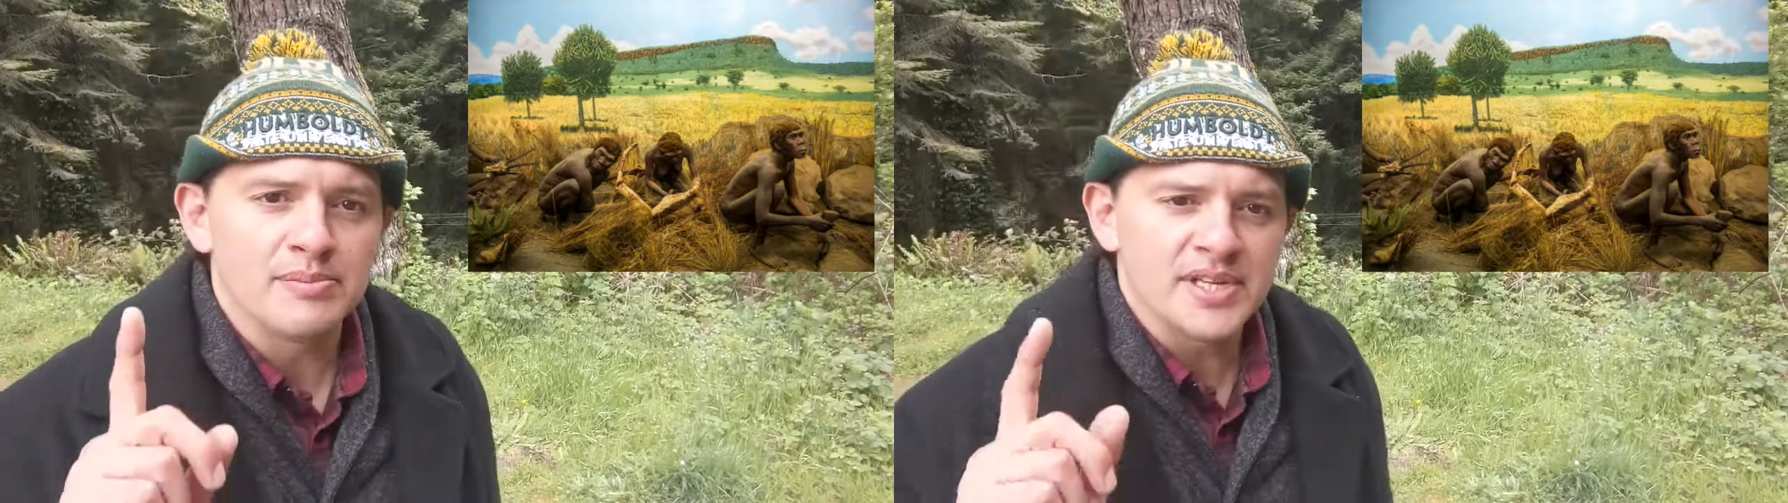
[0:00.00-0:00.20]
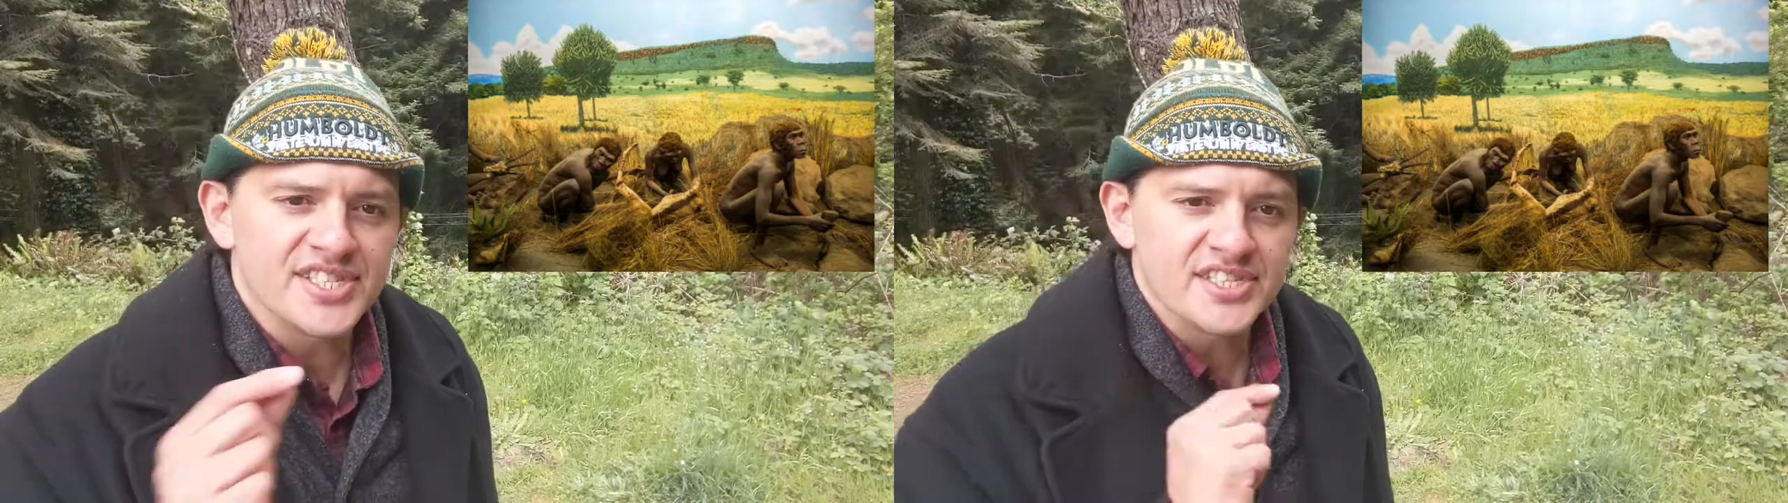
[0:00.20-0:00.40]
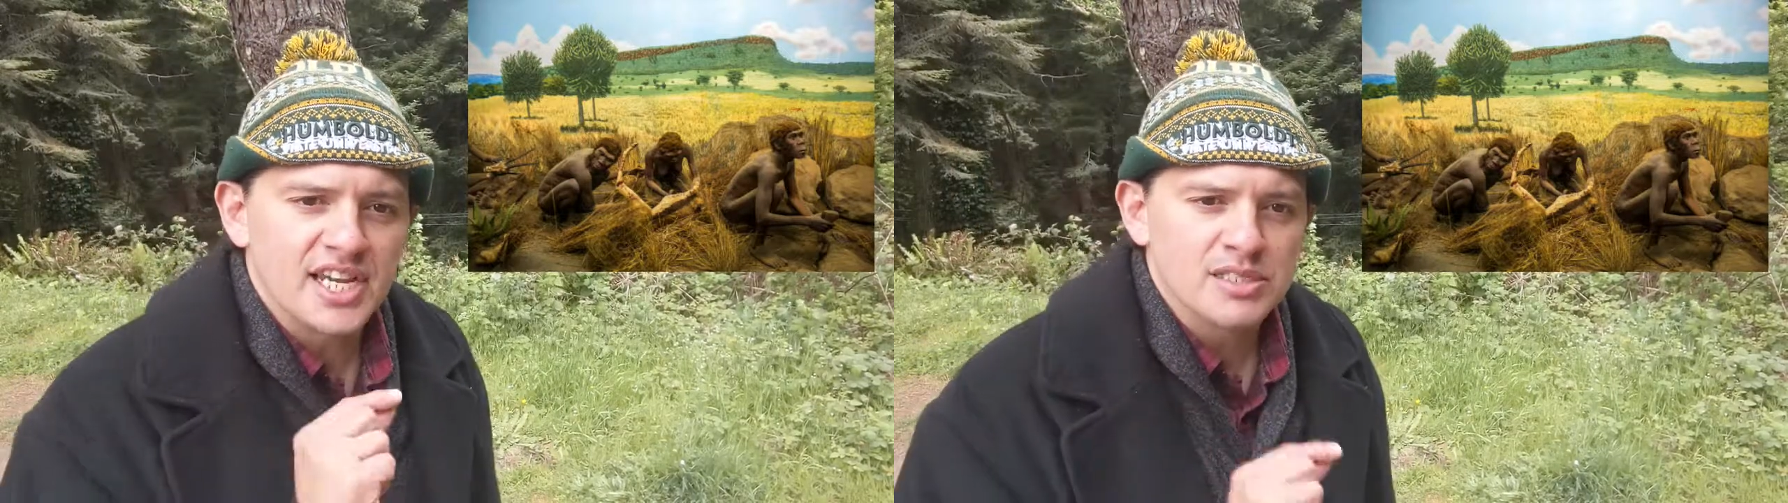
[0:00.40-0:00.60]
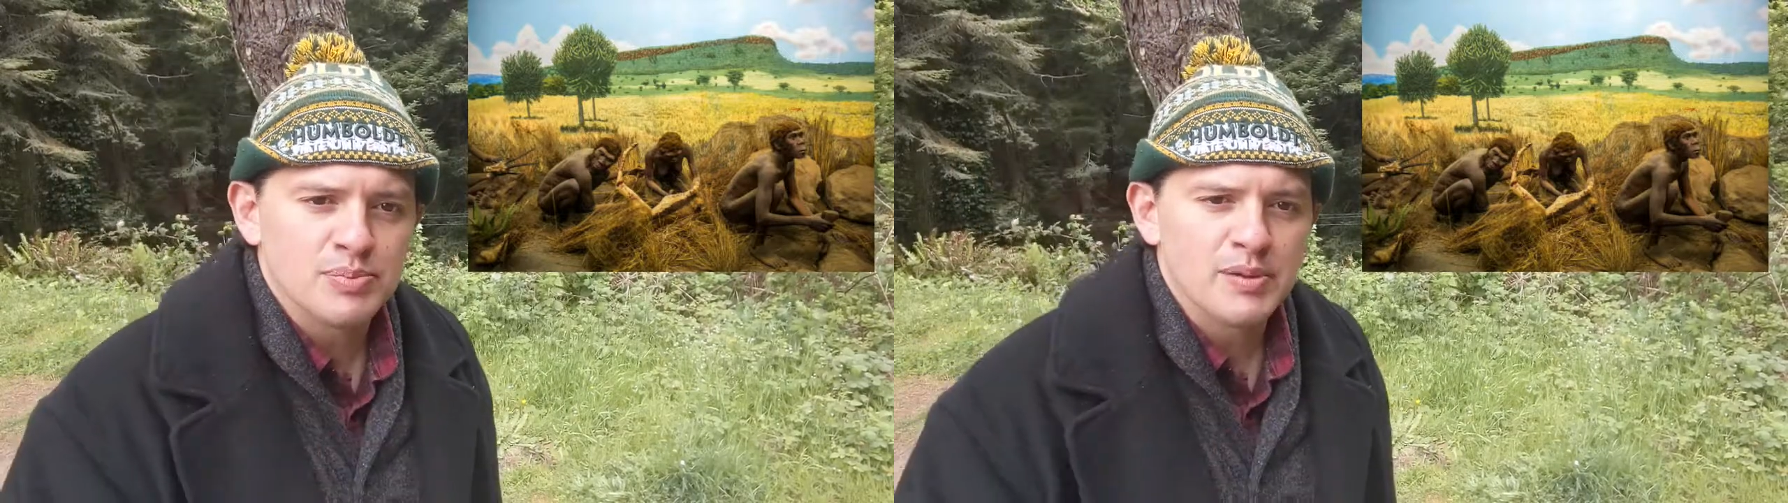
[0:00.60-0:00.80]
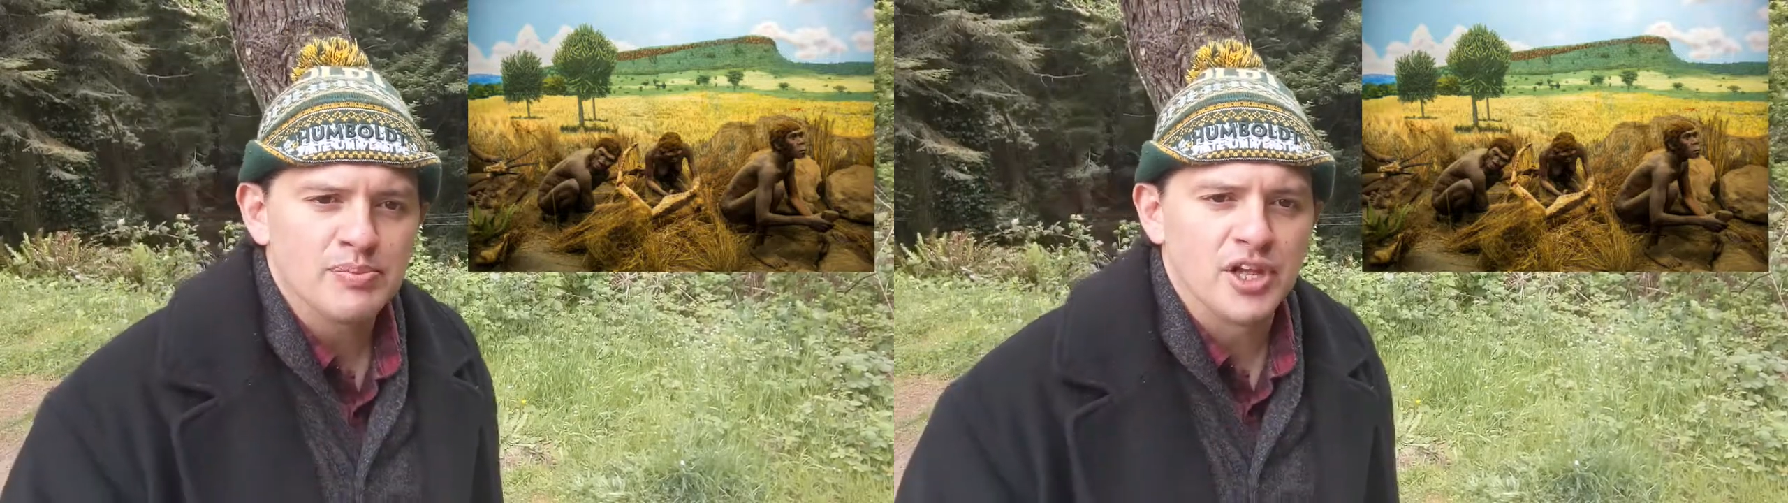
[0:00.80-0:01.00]
mysticized
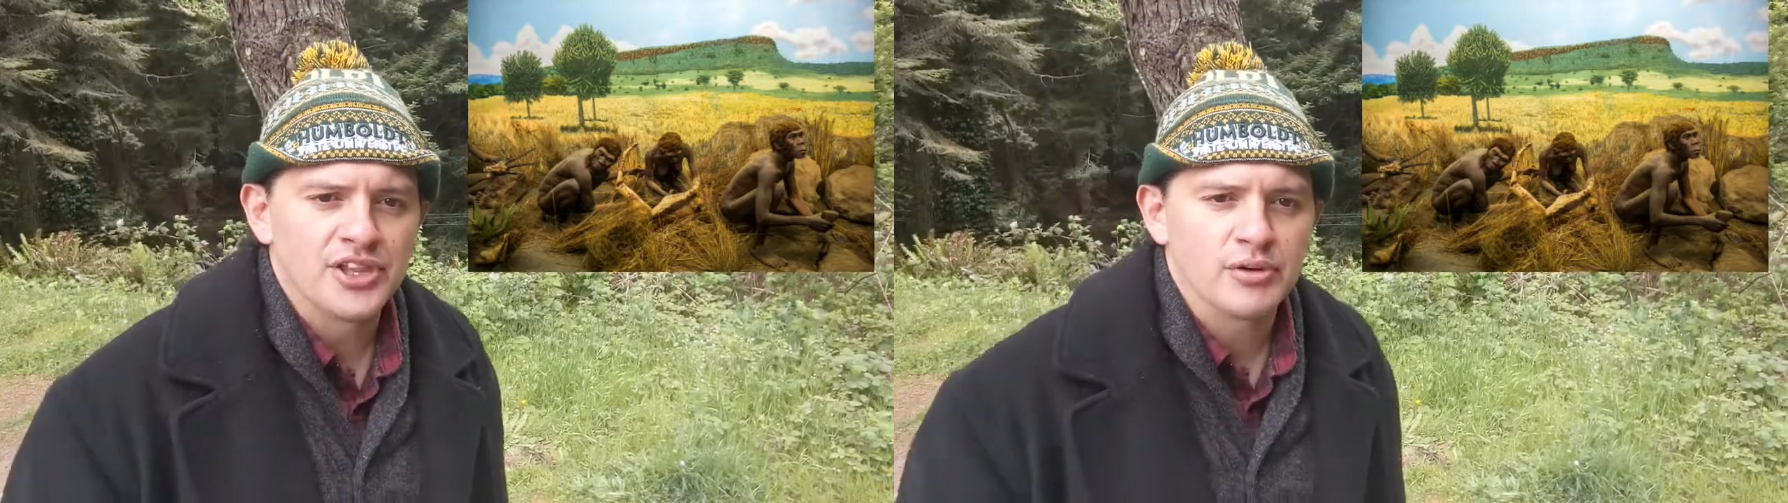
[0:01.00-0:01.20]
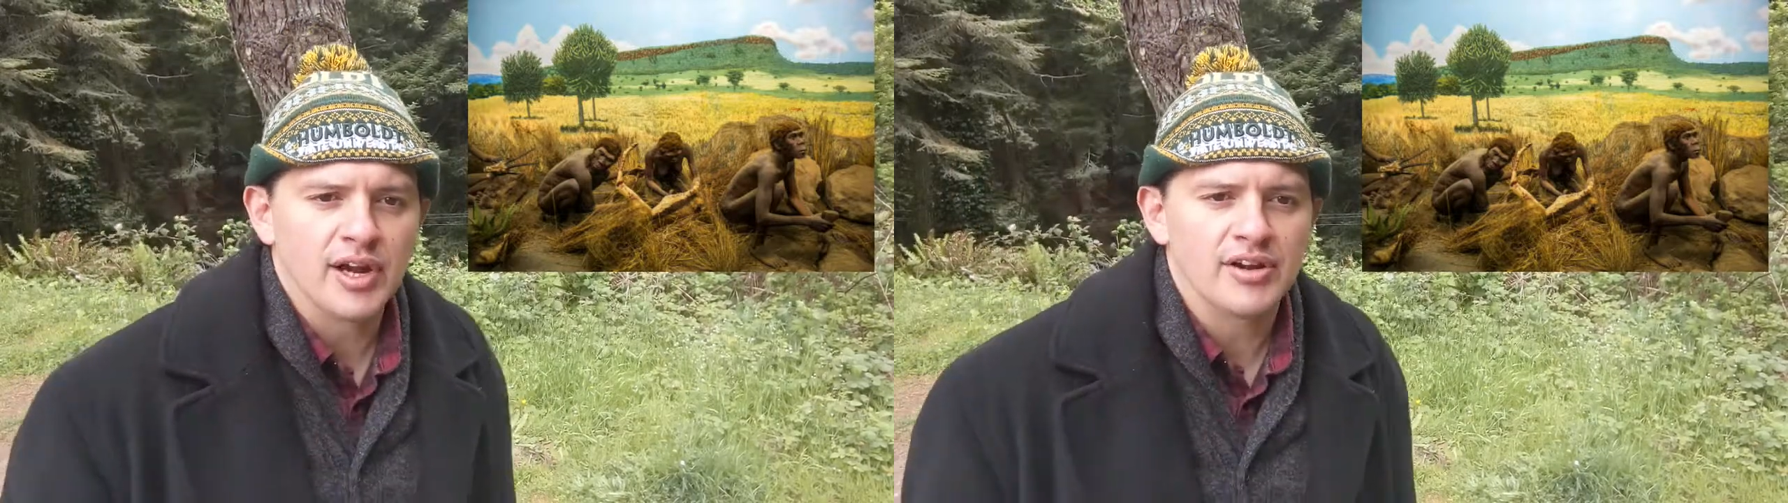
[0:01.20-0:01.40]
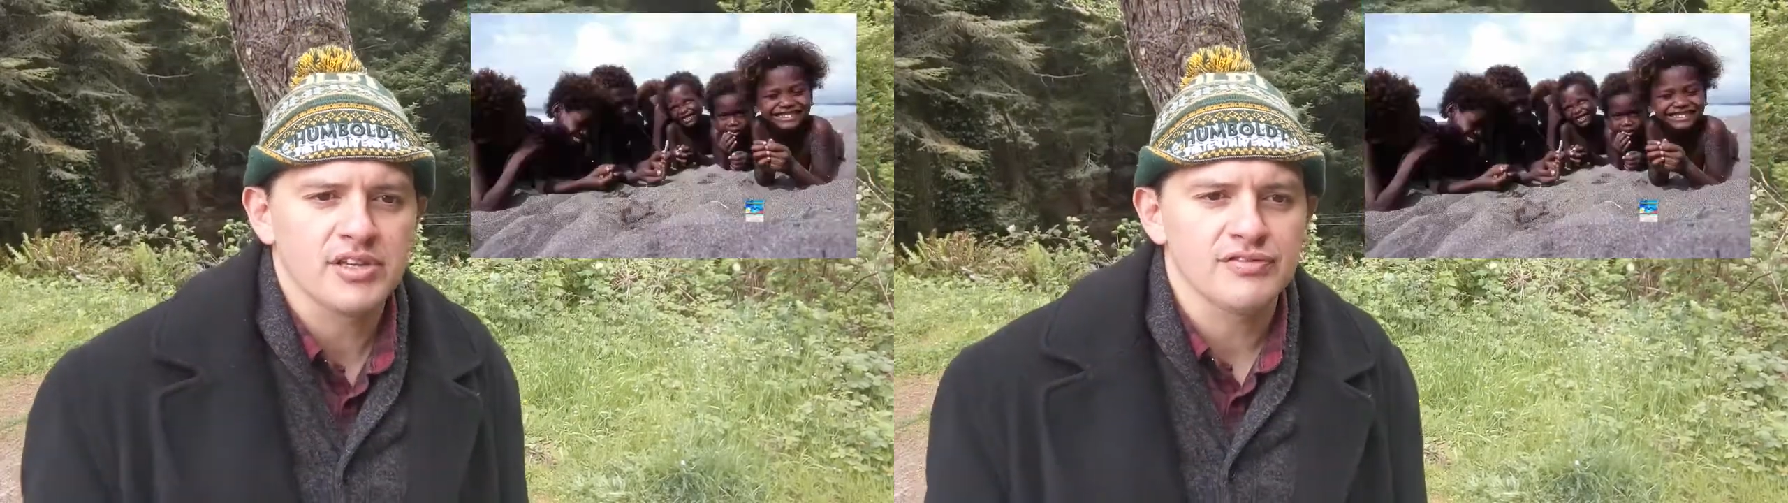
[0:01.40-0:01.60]
people on the ground in